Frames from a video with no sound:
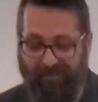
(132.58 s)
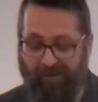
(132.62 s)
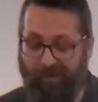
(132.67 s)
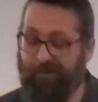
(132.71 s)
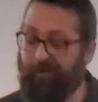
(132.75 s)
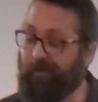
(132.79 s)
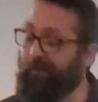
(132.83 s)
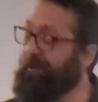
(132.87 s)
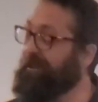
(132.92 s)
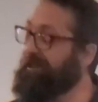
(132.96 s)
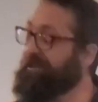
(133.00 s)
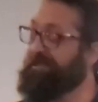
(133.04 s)

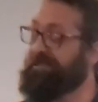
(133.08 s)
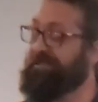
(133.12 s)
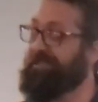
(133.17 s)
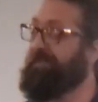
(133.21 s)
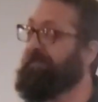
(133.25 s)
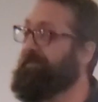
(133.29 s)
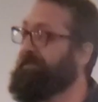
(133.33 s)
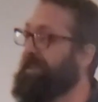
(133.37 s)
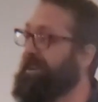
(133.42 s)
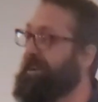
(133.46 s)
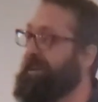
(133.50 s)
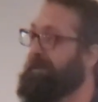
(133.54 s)
hundreds
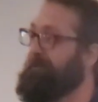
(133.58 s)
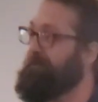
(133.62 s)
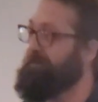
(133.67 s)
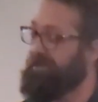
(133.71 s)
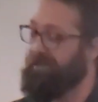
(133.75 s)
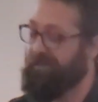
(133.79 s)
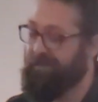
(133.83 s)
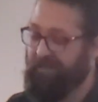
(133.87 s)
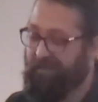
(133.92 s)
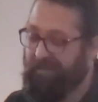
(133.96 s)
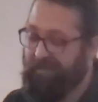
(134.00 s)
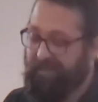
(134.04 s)
of
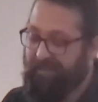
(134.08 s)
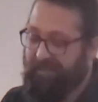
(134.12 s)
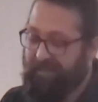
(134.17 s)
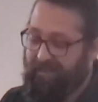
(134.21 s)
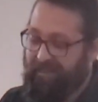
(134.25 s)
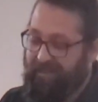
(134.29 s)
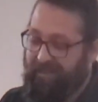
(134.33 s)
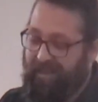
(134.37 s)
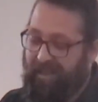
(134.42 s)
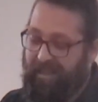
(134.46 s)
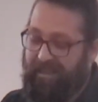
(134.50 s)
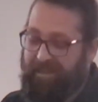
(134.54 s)
times.
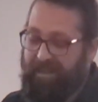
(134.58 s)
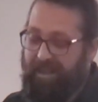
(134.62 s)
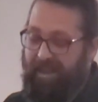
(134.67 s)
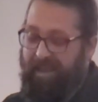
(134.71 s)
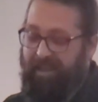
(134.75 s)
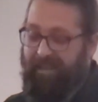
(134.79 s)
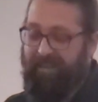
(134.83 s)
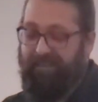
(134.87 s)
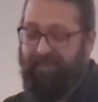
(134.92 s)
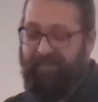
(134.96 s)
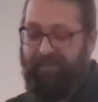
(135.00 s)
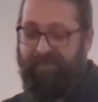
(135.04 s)
And
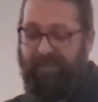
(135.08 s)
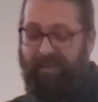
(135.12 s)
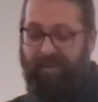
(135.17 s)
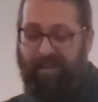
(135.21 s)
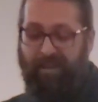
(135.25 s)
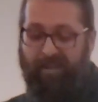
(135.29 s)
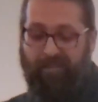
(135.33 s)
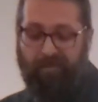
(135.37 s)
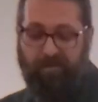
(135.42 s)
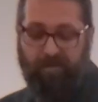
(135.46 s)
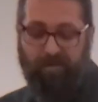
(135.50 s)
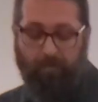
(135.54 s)
yet,
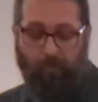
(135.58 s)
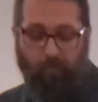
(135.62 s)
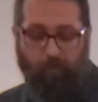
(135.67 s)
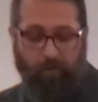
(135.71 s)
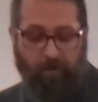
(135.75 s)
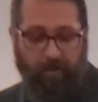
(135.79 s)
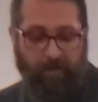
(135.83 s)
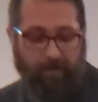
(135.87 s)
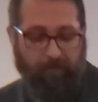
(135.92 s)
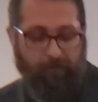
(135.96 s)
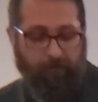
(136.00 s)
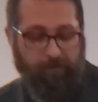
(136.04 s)
uh, this
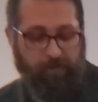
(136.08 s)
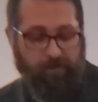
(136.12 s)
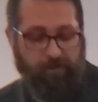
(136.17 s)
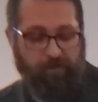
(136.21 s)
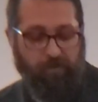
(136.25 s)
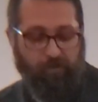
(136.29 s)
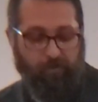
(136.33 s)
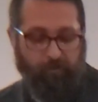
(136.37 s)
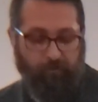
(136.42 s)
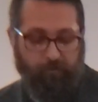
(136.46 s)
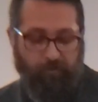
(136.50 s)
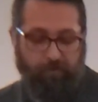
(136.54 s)
morning was
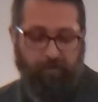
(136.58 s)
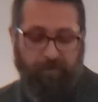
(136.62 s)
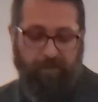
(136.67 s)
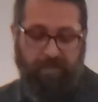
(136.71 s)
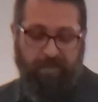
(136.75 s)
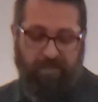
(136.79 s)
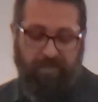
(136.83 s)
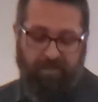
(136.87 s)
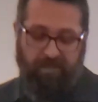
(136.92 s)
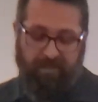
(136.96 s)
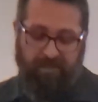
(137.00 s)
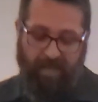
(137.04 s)
truly
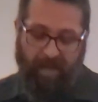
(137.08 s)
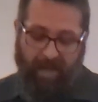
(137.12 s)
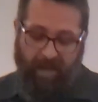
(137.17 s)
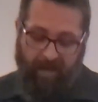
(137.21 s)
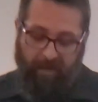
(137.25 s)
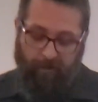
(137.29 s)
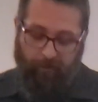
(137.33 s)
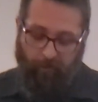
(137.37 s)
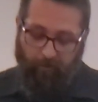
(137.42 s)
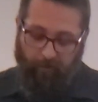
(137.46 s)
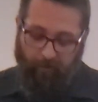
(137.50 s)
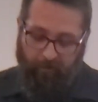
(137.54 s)

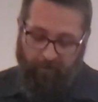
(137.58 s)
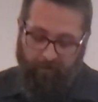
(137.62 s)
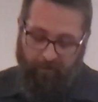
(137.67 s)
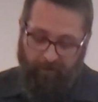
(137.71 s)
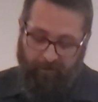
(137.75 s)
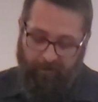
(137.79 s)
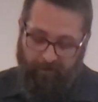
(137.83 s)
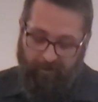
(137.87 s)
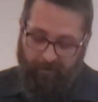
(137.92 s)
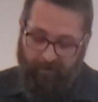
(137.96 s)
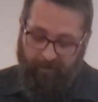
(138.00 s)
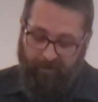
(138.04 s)
staggered
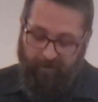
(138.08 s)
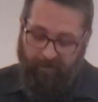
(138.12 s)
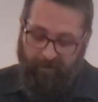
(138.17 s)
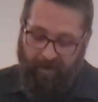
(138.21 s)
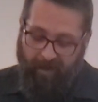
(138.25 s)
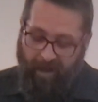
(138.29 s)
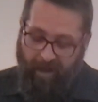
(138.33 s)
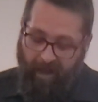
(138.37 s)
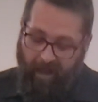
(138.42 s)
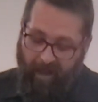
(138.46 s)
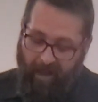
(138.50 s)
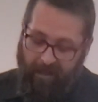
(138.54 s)

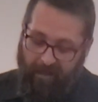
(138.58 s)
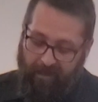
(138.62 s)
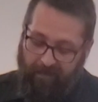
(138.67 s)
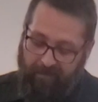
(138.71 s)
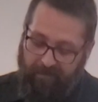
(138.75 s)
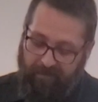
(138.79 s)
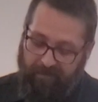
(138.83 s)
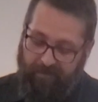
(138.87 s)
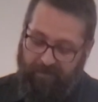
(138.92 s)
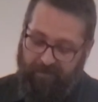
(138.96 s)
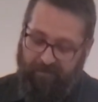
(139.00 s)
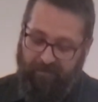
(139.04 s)

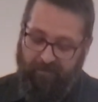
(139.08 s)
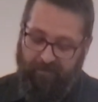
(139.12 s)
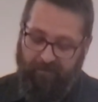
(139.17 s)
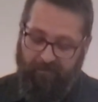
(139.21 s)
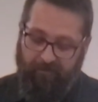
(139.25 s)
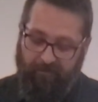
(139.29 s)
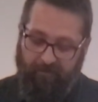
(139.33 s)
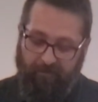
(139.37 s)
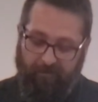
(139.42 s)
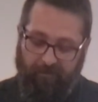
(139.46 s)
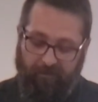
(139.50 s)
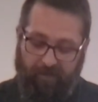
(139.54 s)
as
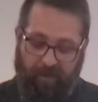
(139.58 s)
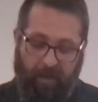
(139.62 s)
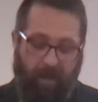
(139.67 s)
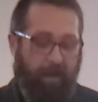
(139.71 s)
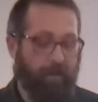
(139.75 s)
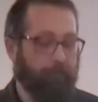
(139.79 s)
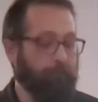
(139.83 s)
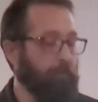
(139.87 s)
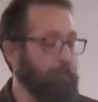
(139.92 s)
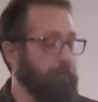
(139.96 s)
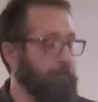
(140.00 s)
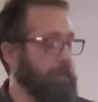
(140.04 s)

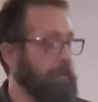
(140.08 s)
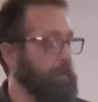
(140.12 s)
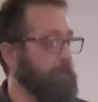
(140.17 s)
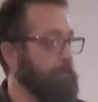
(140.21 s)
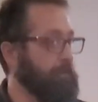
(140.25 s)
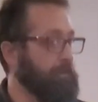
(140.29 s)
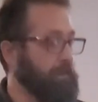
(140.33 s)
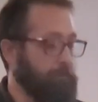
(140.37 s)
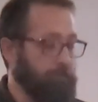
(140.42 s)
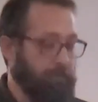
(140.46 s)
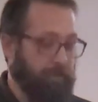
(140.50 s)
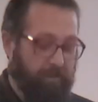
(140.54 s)
God
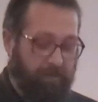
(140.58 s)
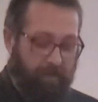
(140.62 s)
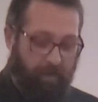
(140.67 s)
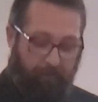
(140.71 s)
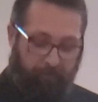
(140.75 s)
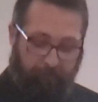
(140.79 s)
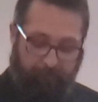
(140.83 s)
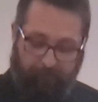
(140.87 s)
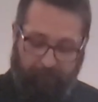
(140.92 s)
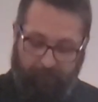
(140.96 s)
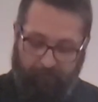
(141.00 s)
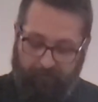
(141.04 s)
revealed some
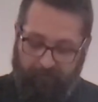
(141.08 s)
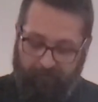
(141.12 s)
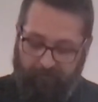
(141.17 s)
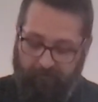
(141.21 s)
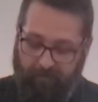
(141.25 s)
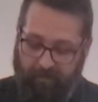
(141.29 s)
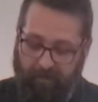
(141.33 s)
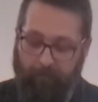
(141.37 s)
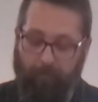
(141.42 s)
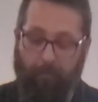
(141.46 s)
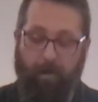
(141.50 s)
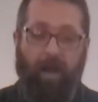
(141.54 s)
stuff
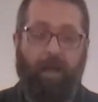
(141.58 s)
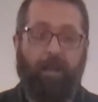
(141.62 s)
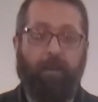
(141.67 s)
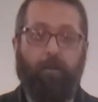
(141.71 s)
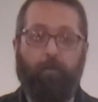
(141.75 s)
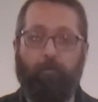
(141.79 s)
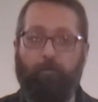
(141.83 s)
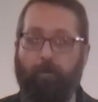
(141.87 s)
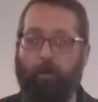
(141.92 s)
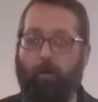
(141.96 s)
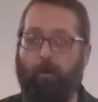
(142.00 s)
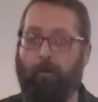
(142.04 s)
in my
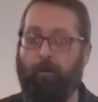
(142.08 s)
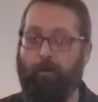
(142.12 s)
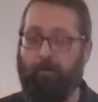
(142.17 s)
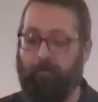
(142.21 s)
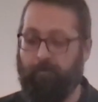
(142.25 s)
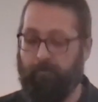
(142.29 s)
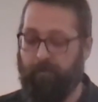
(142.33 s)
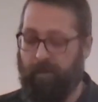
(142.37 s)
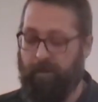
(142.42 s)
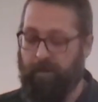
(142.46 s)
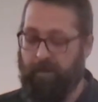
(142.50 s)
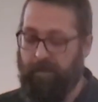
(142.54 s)
own
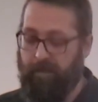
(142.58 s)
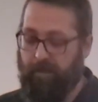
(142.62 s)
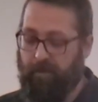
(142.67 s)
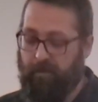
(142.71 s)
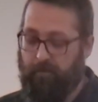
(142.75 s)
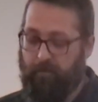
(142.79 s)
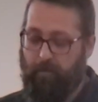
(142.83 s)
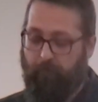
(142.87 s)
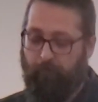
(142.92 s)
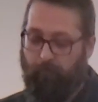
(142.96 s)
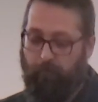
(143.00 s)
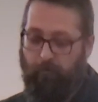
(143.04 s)
heart that needed
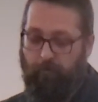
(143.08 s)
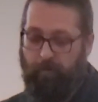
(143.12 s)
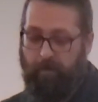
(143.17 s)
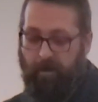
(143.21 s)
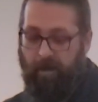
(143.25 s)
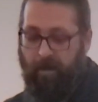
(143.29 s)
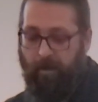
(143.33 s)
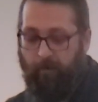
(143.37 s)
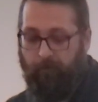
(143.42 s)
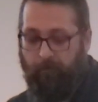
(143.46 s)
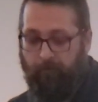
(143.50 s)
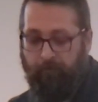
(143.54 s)
to be rooted
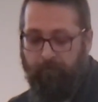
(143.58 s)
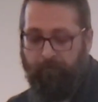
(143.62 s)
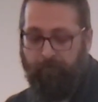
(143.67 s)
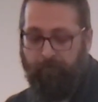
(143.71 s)
out.